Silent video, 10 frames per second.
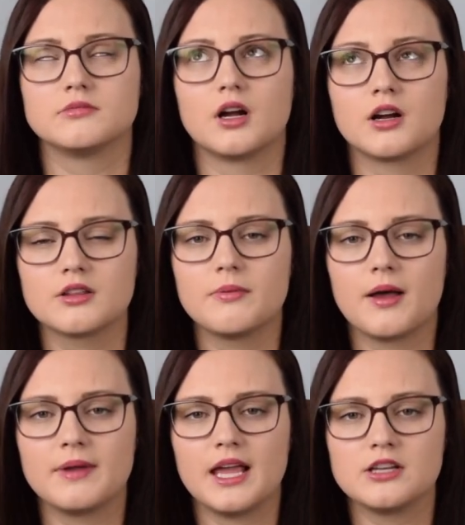Earth
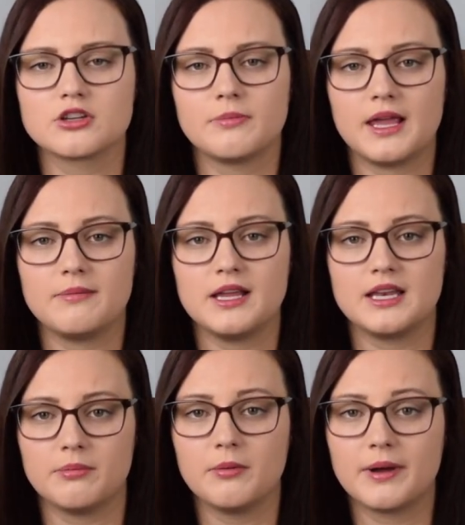Mama Angel Baby
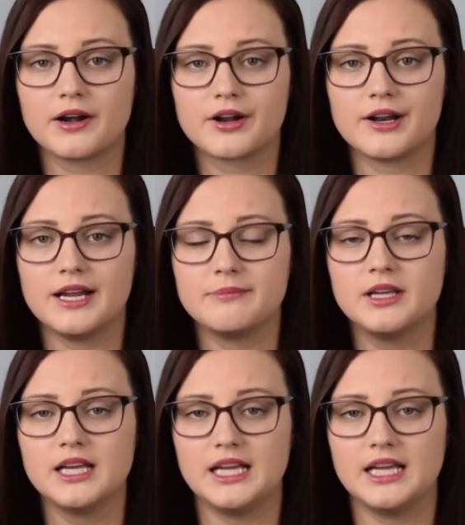Nipple Buttercream.